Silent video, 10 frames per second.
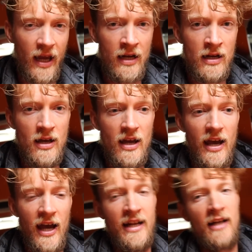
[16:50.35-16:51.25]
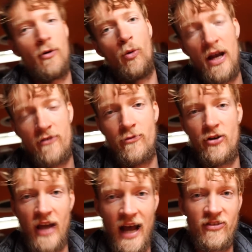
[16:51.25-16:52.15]
in, and then come away from the
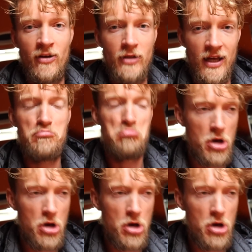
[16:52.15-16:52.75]
regatta and be like,